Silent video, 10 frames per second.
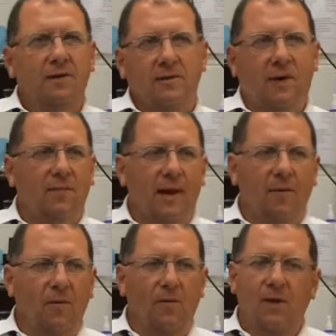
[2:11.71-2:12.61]
It's something
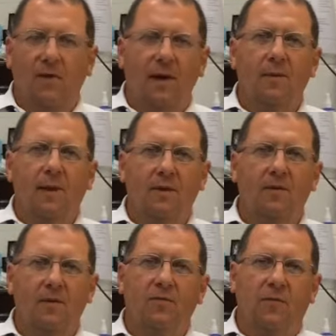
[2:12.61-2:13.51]
that we've been thinking about
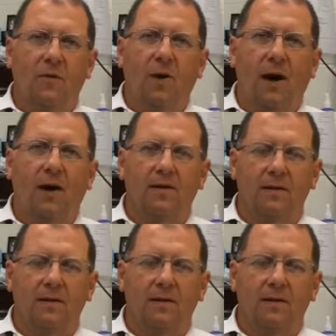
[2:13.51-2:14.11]
doing for a while.